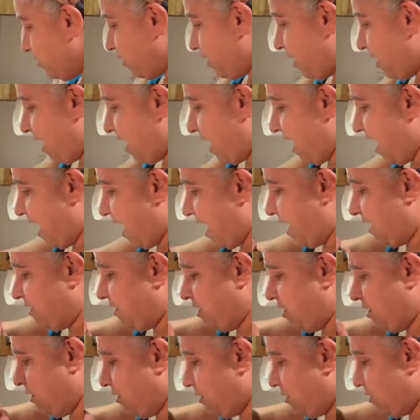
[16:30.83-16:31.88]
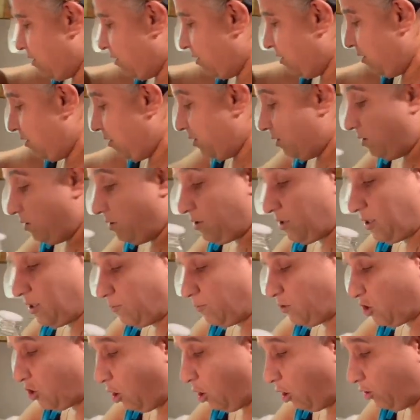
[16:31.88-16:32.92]
add some
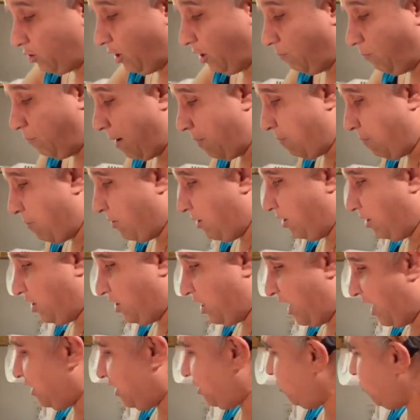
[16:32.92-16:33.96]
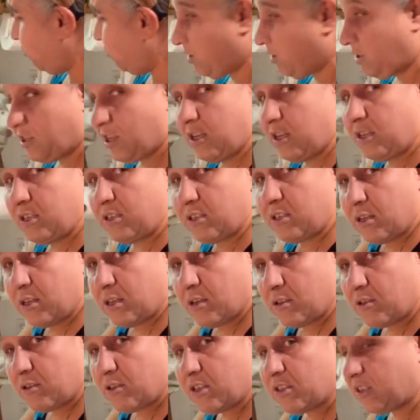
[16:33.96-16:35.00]
salt and pepper to taste. What's this?
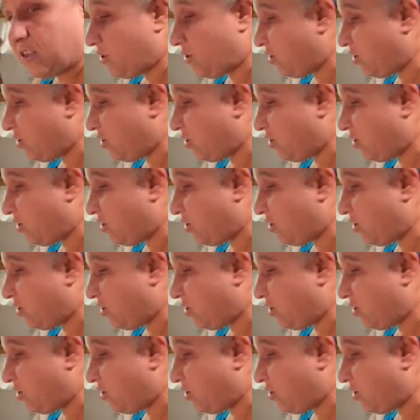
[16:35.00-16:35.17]
This is